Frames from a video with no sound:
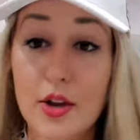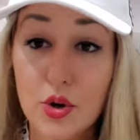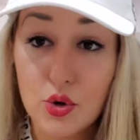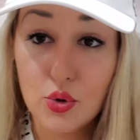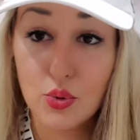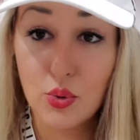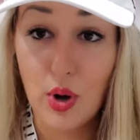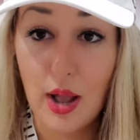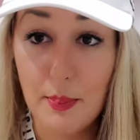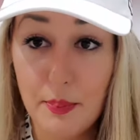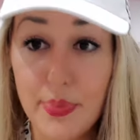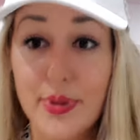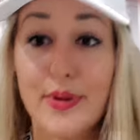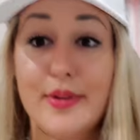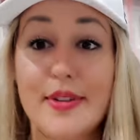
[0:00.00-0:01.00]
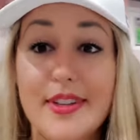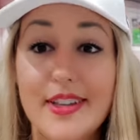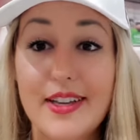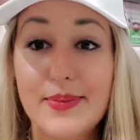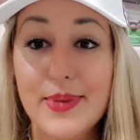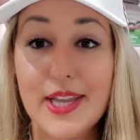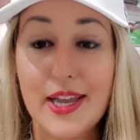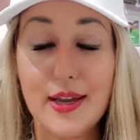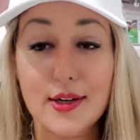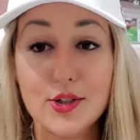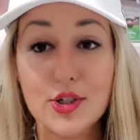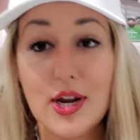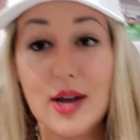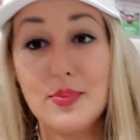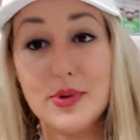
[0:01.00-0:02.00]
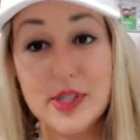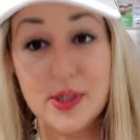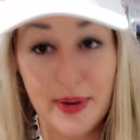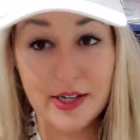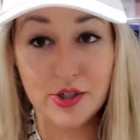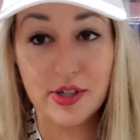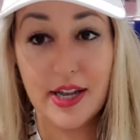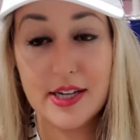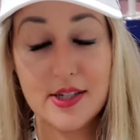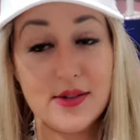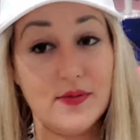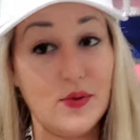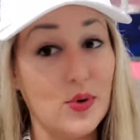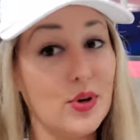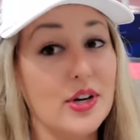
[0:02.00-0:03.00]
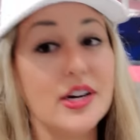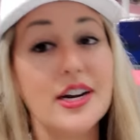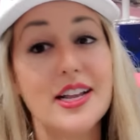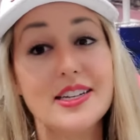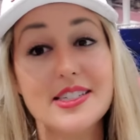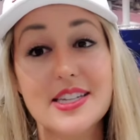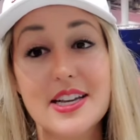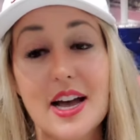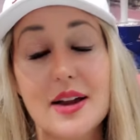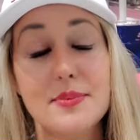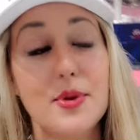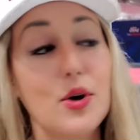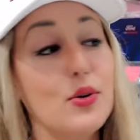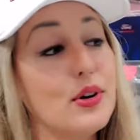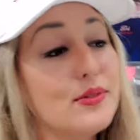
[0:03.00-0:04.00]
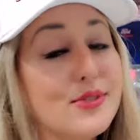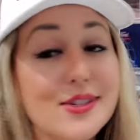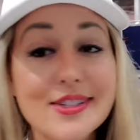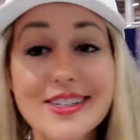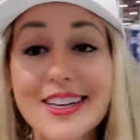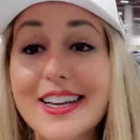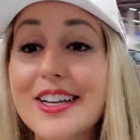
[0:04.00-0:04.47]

Grew up in a mechanic shop. We specialized in foreign and antique automotives.